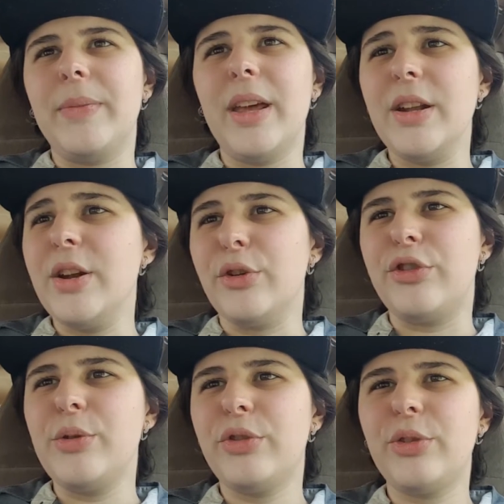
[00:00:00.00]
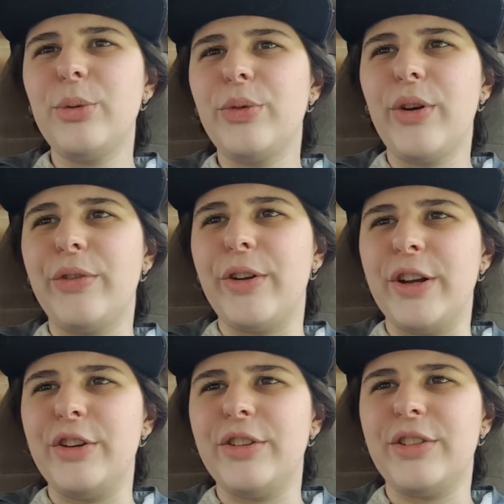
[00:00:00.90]
and no, she was very
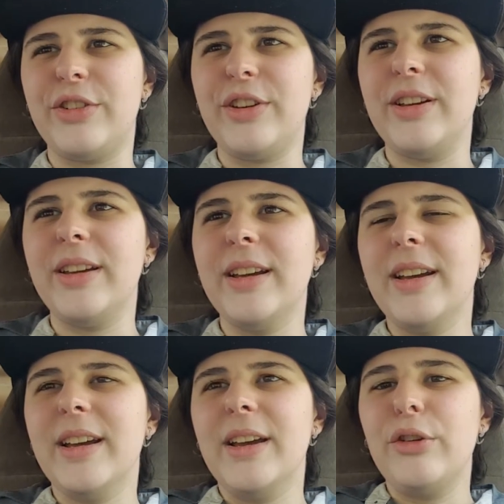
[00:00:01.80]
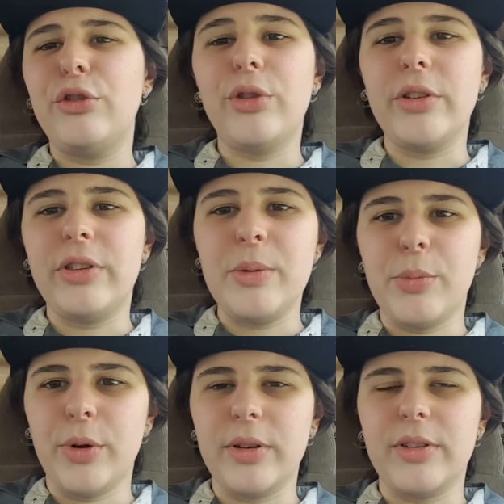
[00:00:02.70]
funny. She stress the
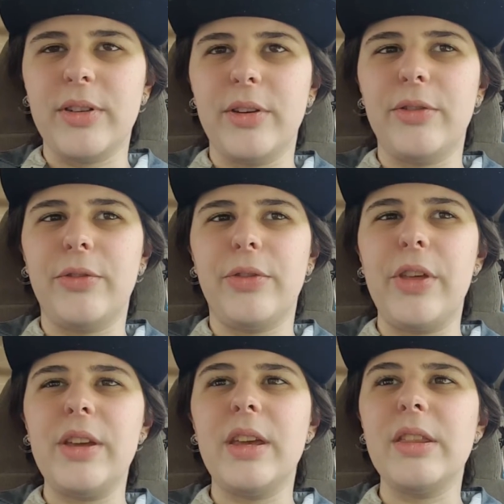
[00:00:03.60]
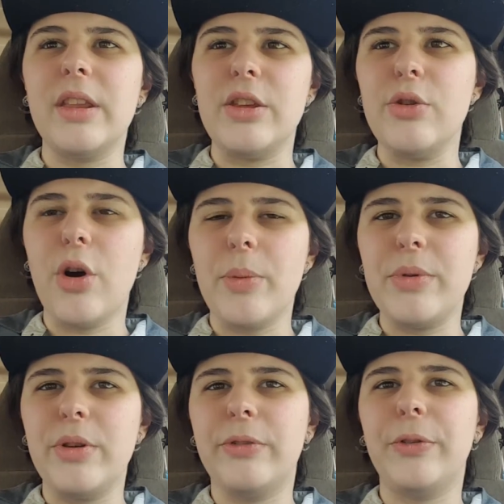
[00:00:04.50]
importance of thinking that you are
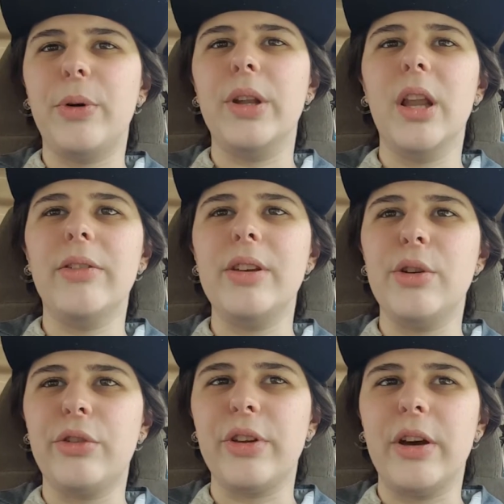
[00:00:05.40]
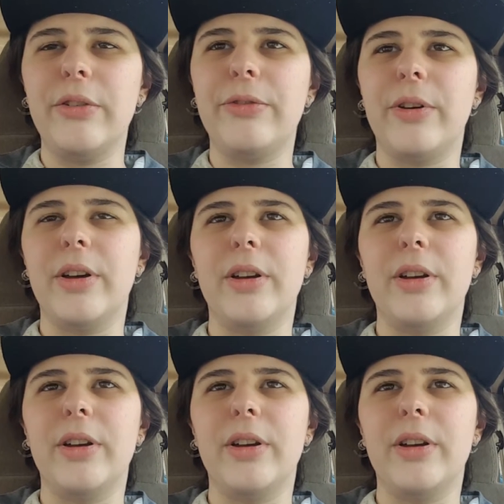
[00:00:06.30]
beautiful and loving yourself,